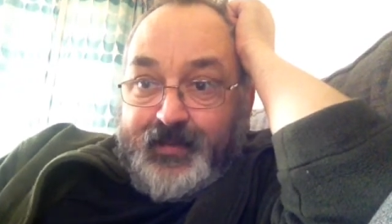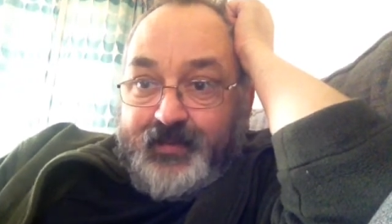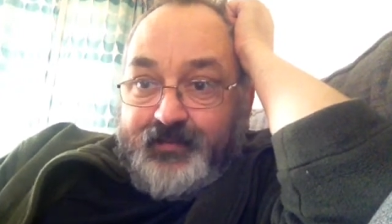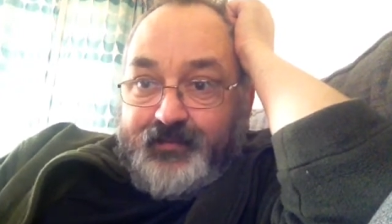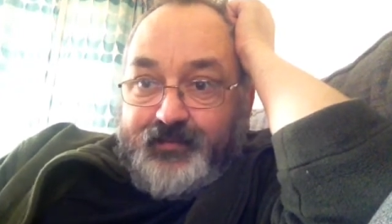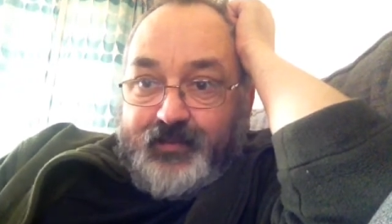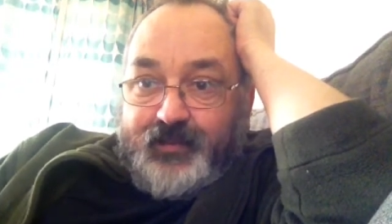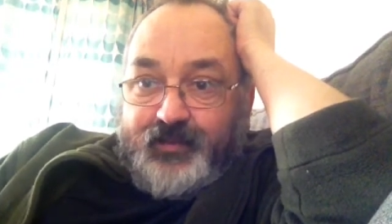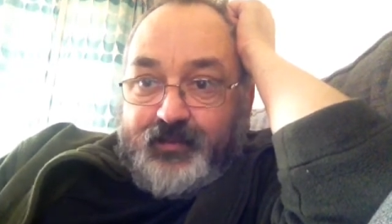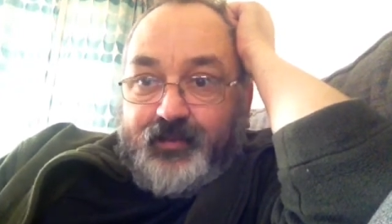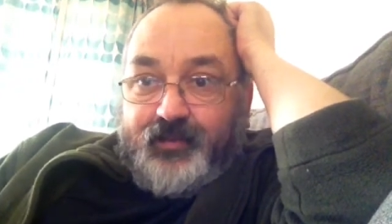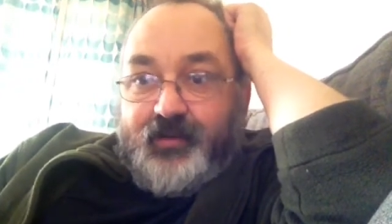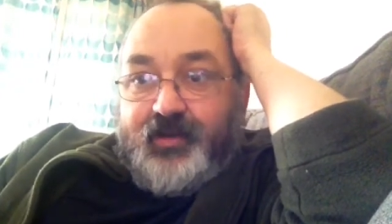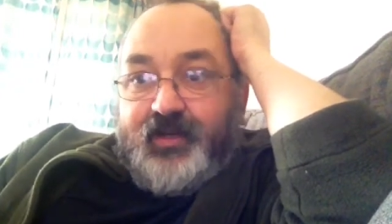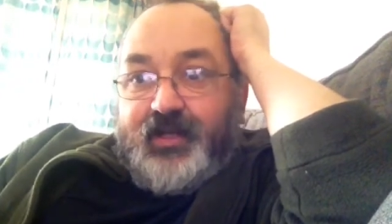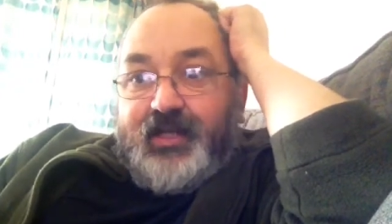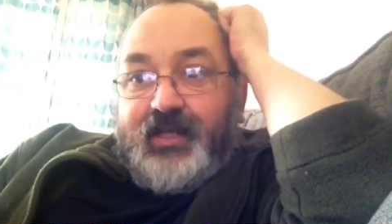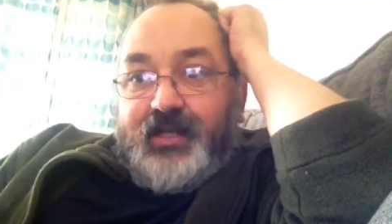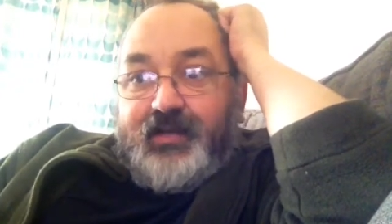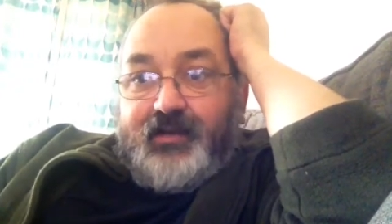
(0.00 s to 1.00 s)
For
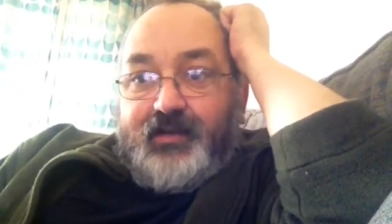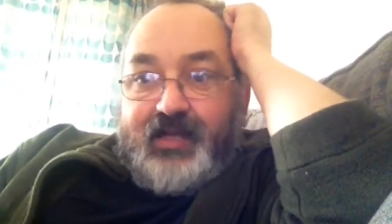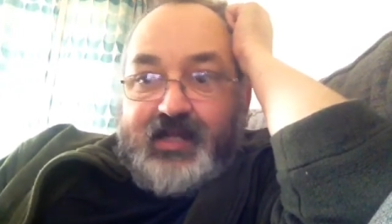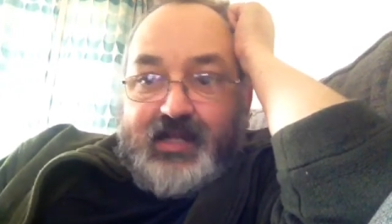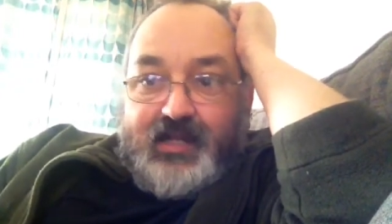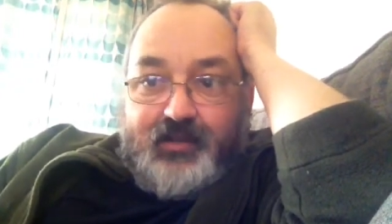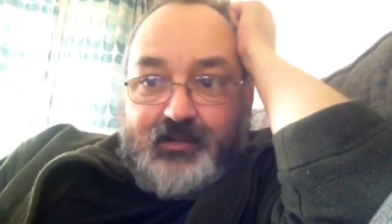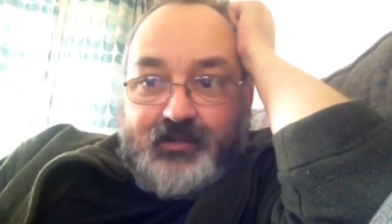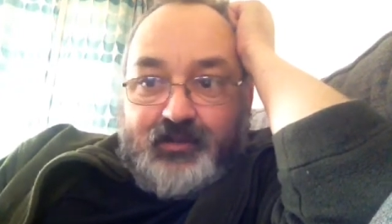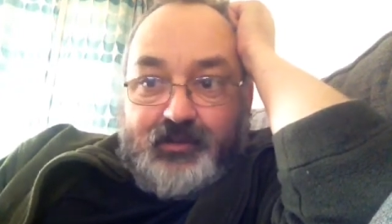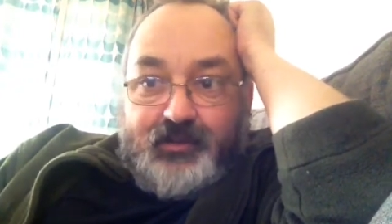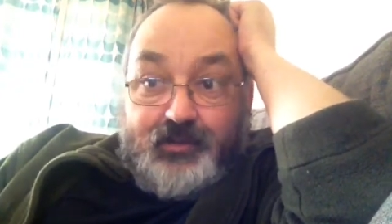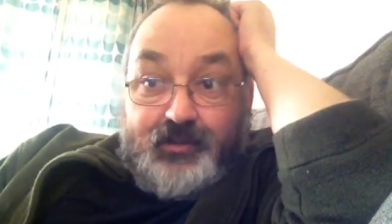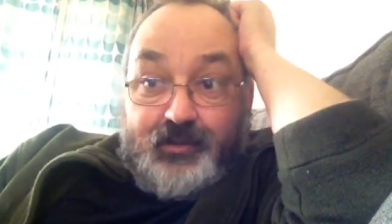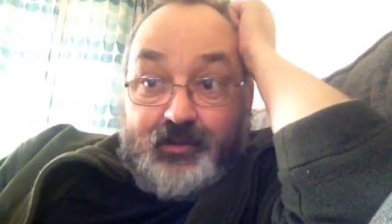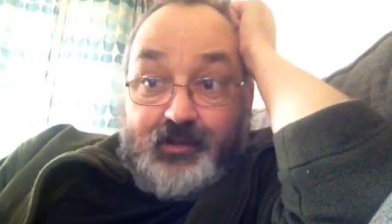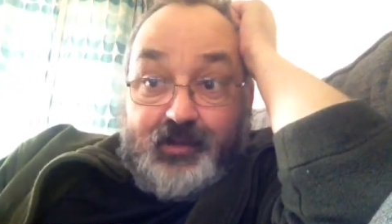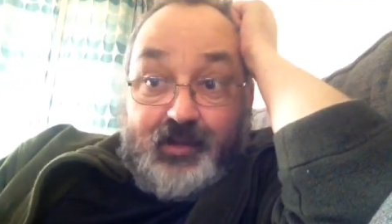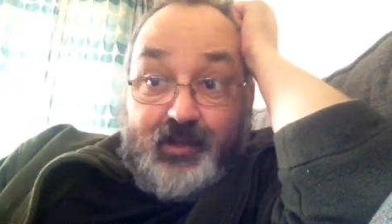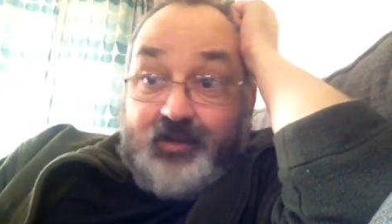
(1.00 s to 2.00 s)
crying out loud,
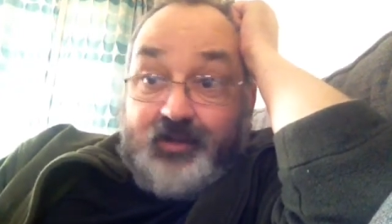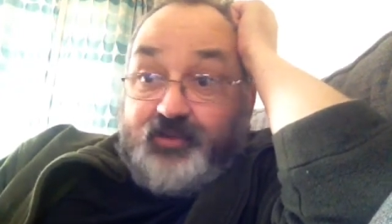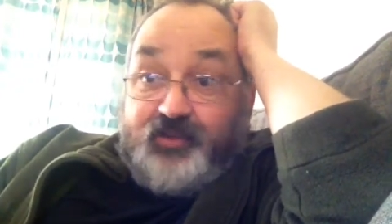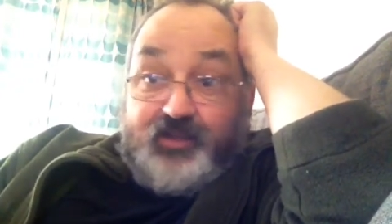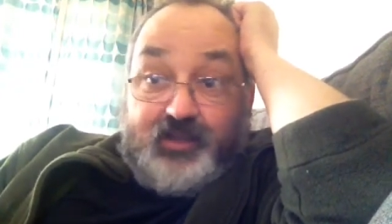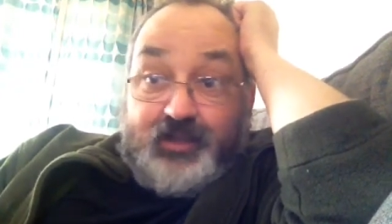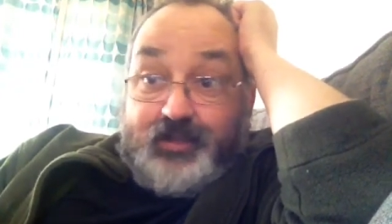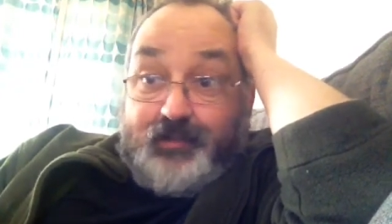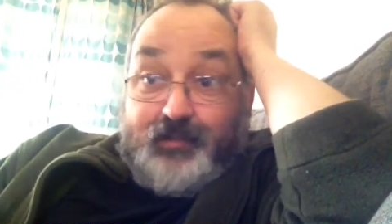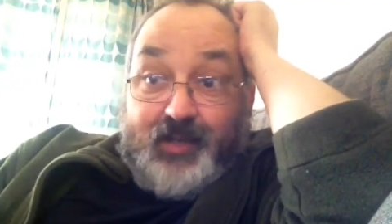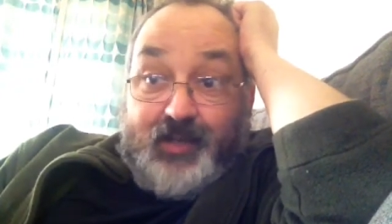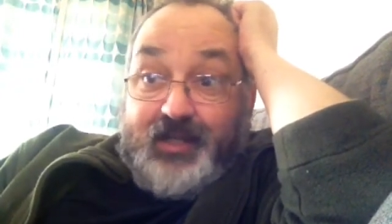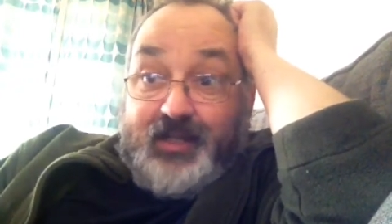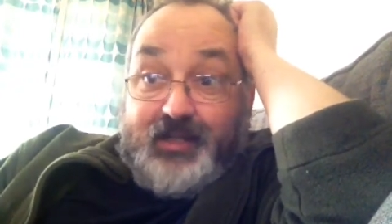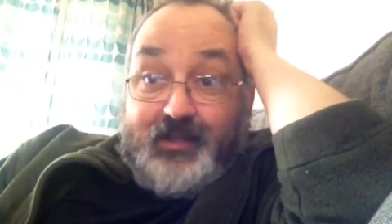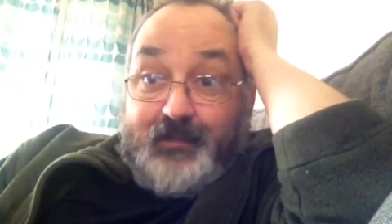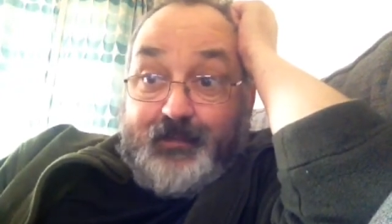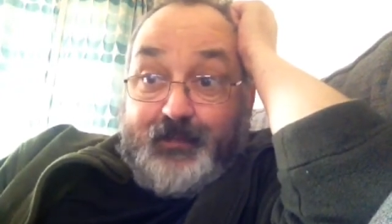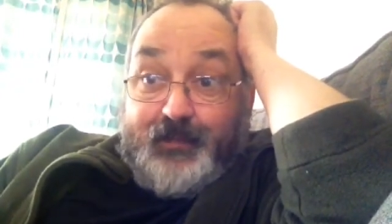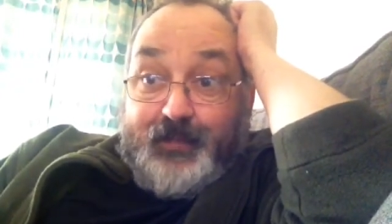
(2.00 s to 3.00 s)
good luck to you,
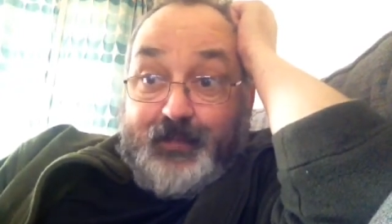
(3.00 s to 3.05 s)
mate.